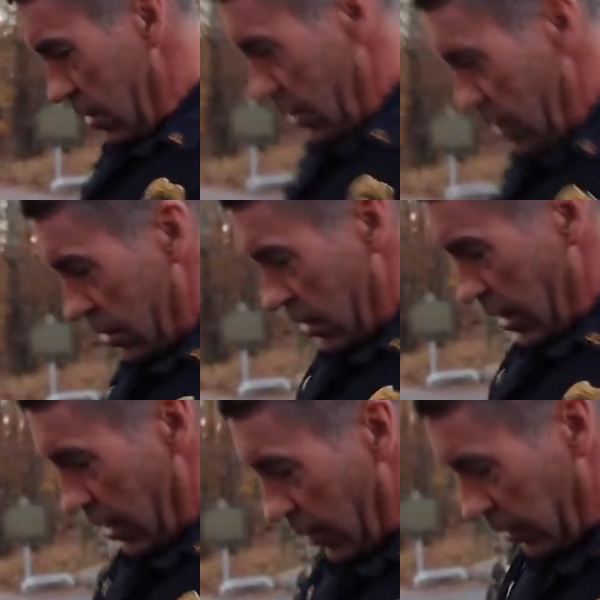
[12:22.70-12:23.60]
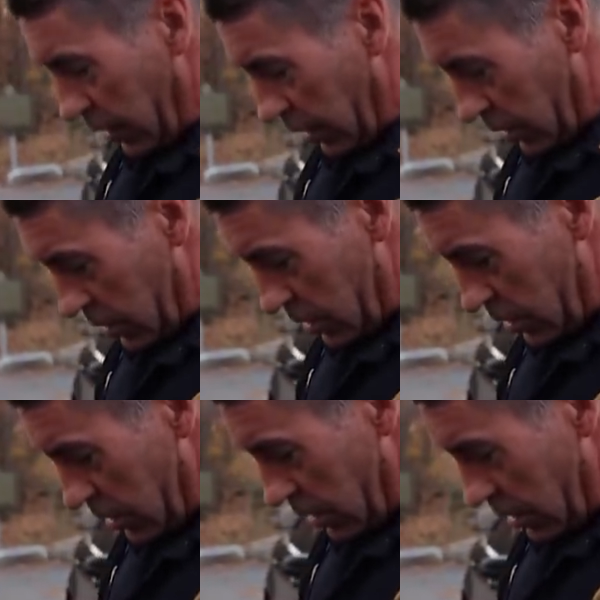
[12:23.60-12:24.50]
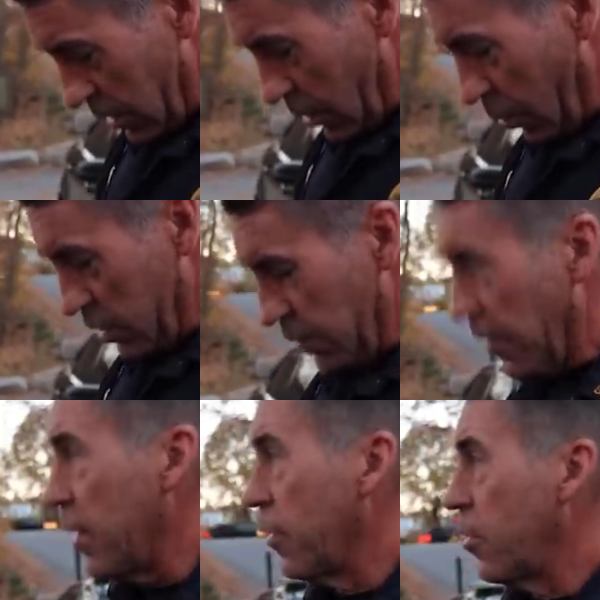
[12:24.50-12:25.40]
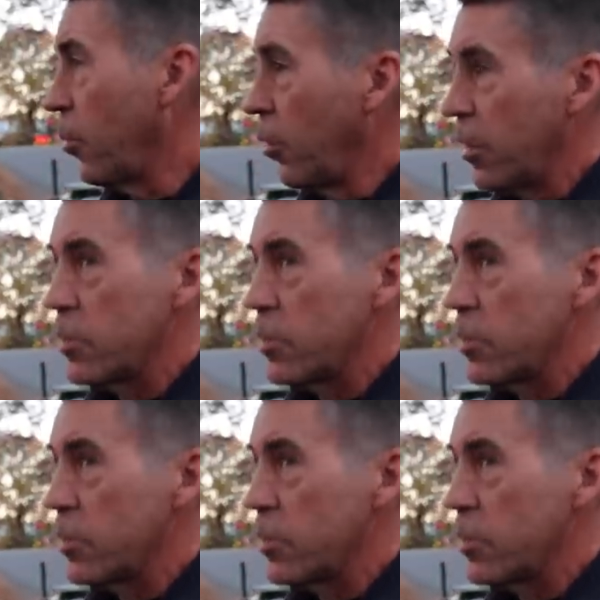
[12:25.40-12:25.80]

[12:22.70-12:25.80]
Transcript: Found that massive uh, revolver